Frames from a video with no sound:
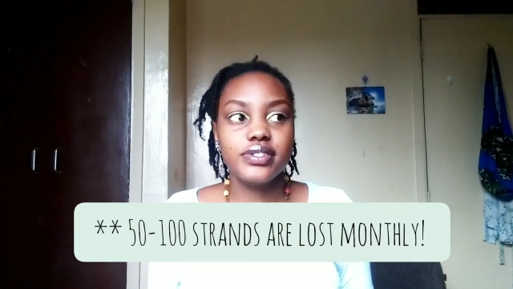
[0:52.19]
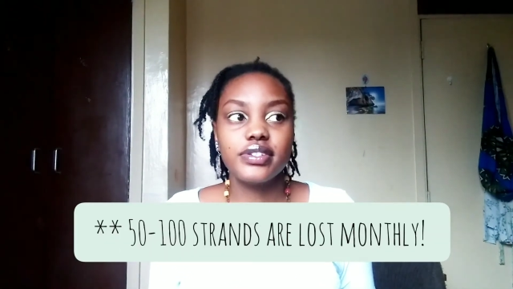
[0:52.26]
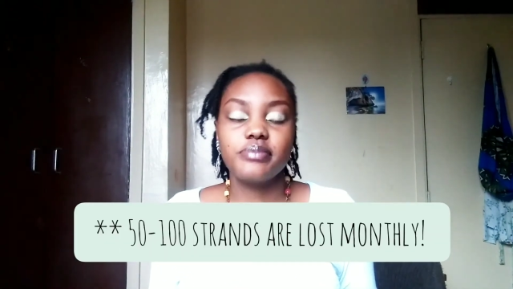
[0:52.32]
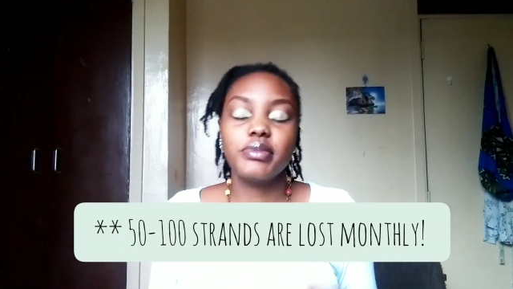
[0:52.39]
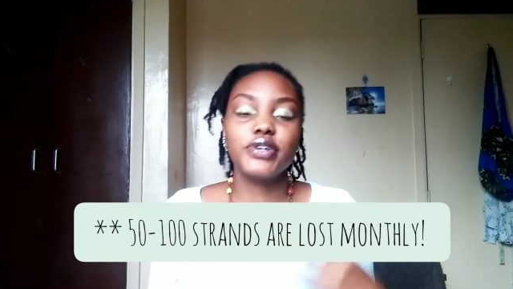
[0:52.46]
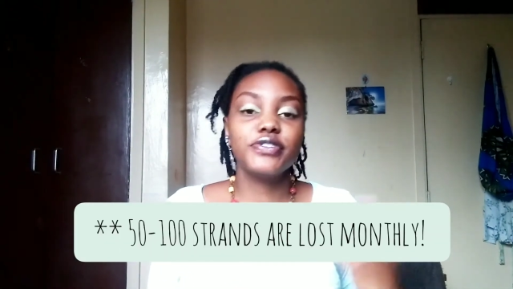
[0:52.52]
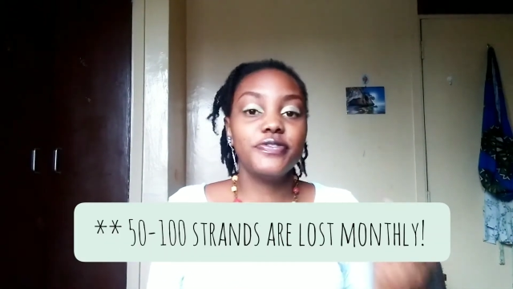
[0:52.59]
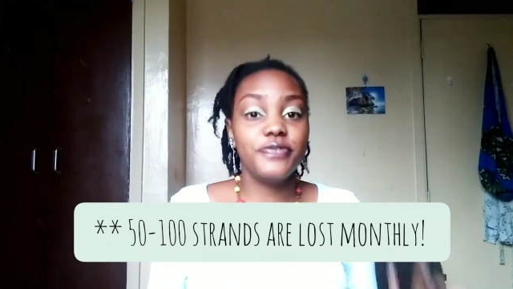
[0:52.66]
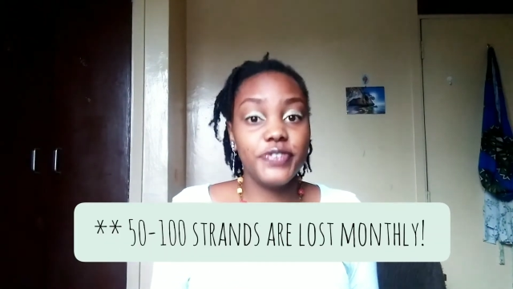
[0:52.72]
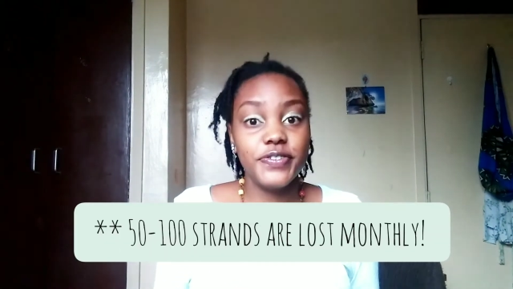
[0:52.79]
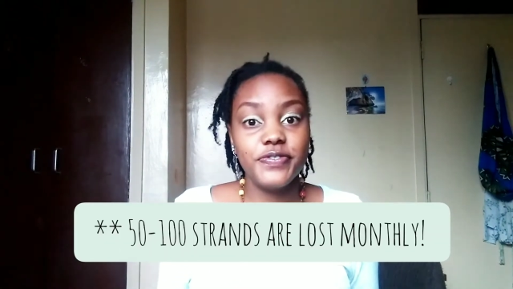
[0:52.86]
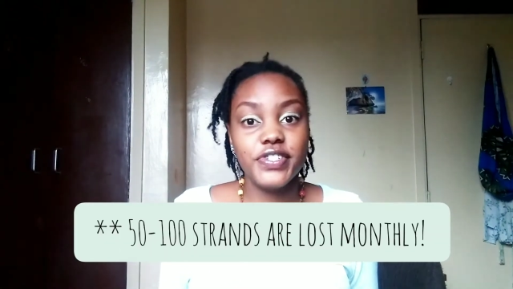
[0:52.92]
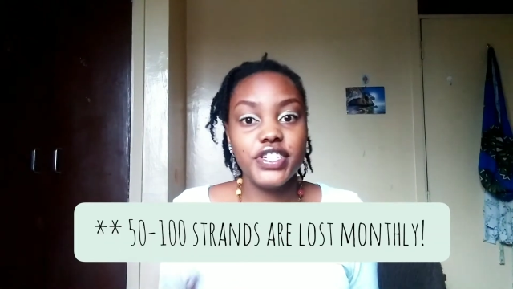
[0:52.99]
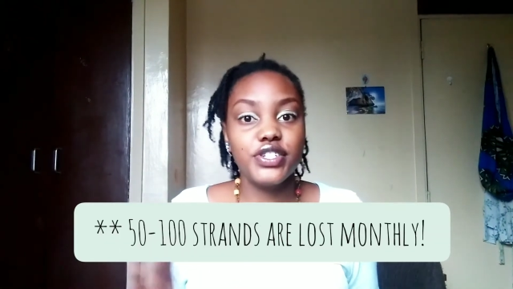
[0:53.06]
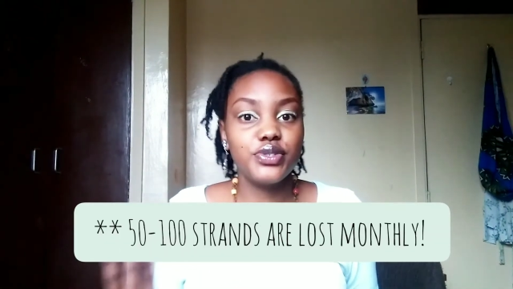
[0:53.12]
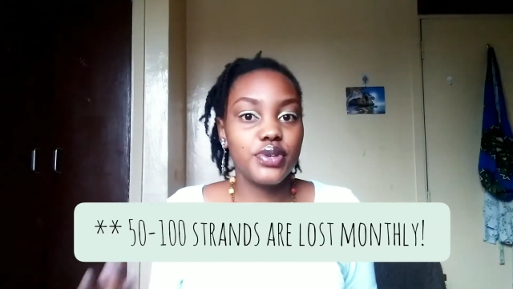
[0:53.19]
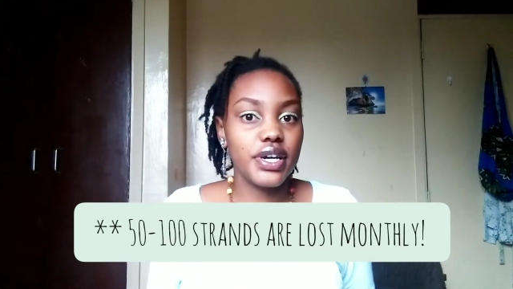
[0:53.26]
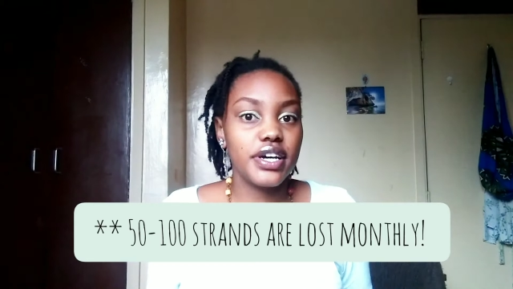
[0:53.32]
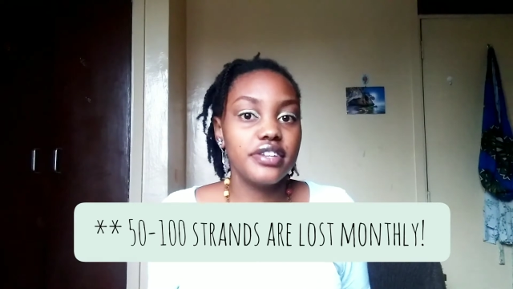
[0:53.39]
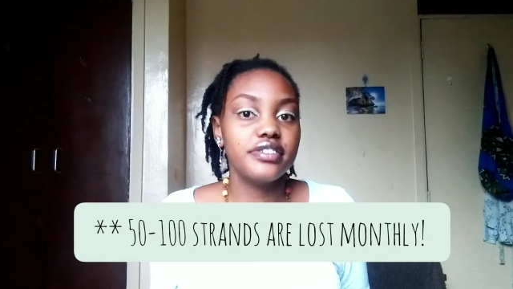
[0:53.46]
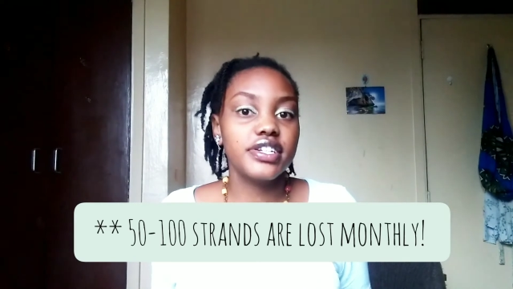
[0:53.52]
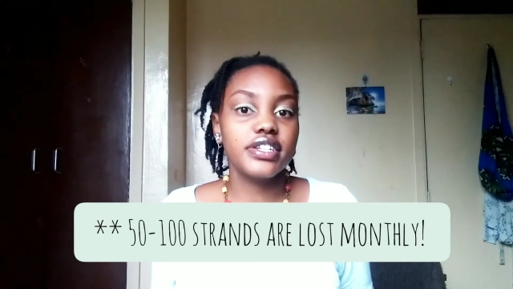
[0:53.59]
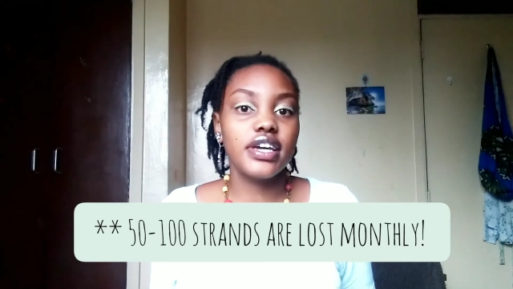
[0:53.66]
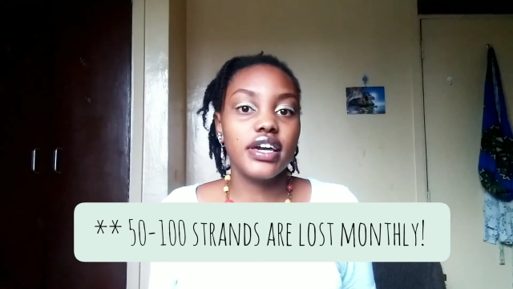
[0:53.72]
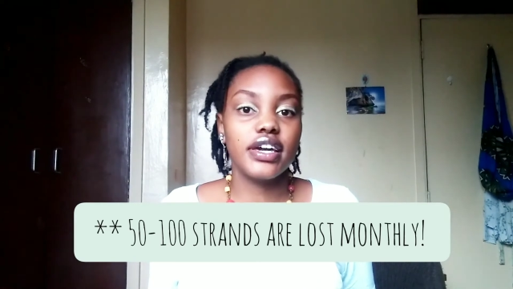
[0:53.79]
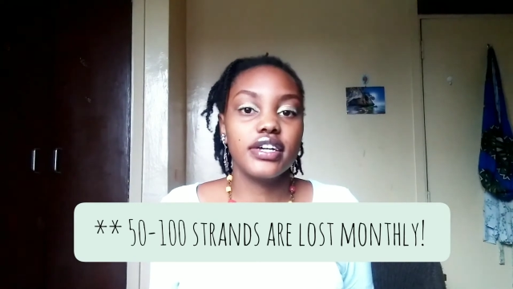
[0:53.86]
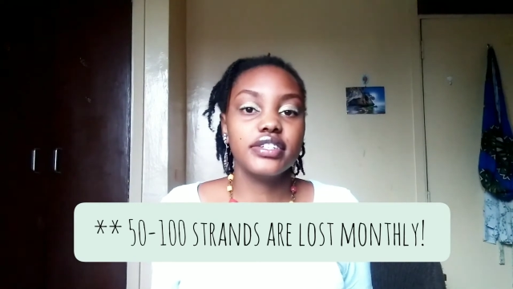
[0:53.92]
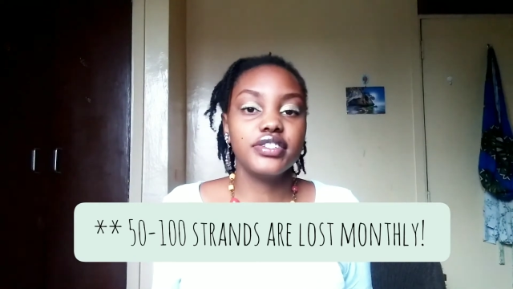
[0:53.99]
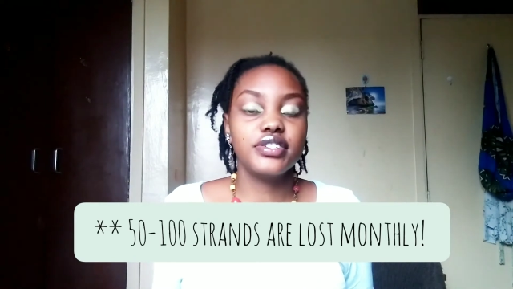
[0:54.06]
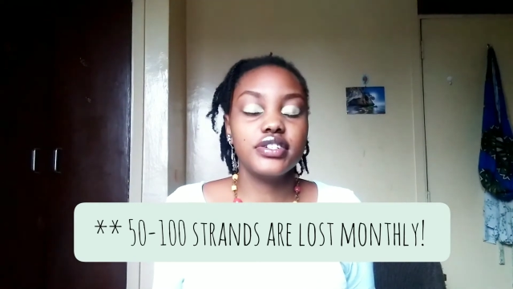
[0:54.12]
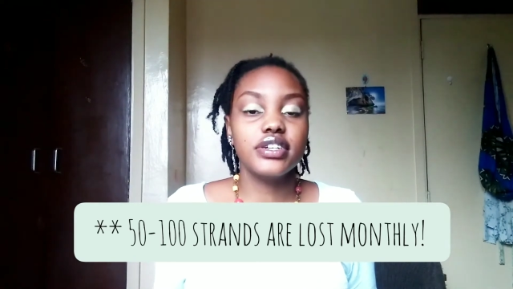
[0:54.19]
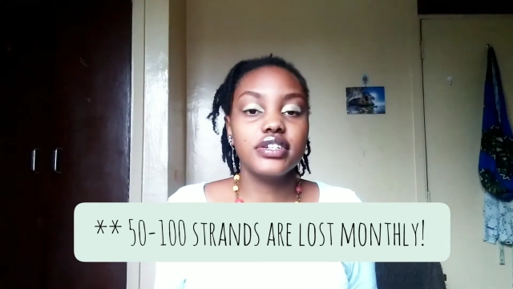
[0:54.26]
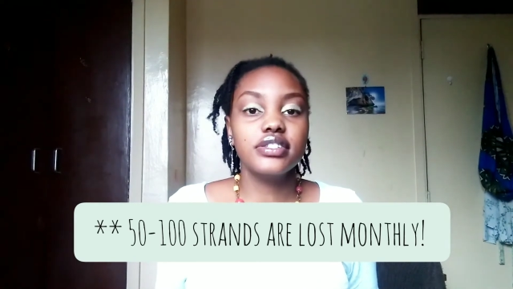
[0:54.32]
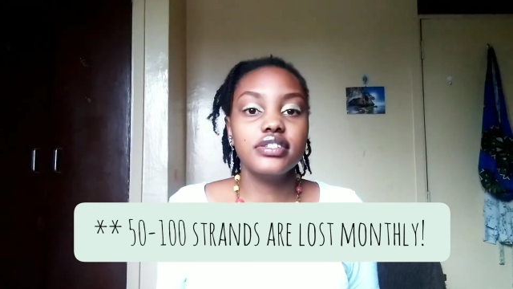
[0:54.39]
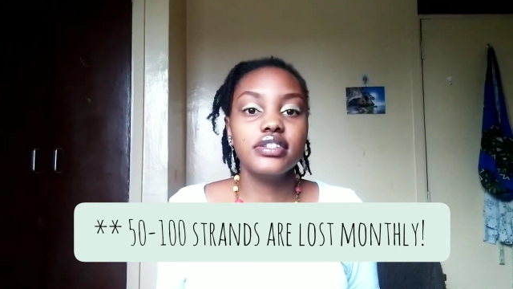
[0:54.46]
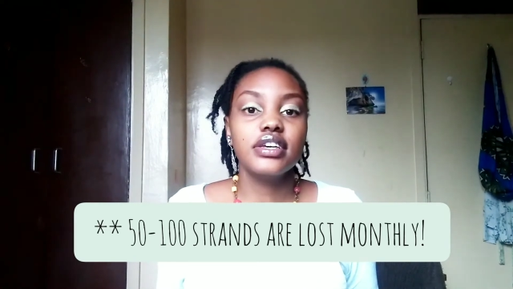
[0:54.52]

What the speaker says: about 50 to 100 hair strands